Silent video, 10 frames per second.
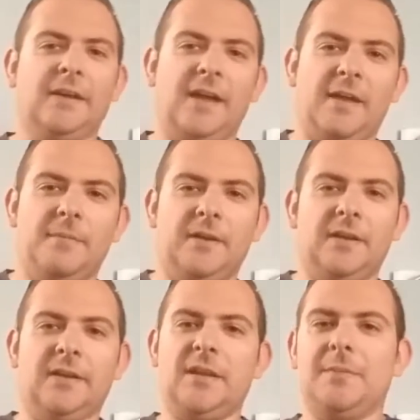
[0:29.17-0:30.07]
I have been
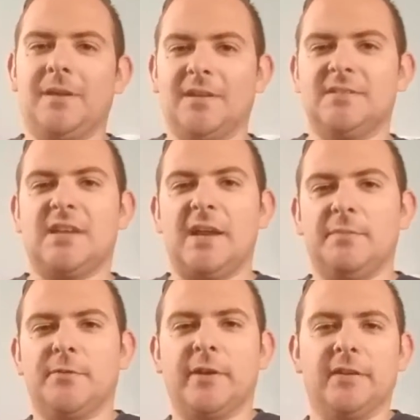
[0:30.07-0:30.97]
keeping it aside
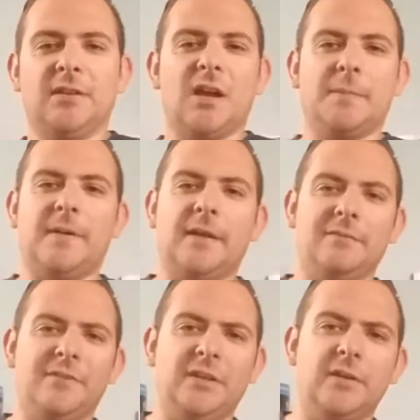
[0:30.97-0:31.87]
before I can talk about it
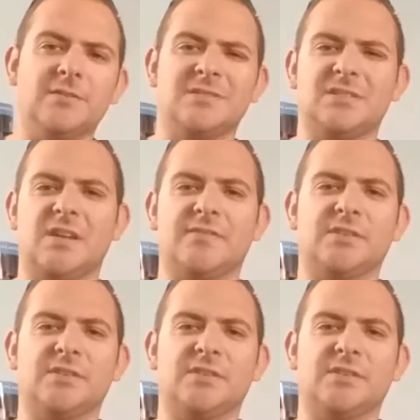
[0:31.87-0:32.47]
in videos and stuff.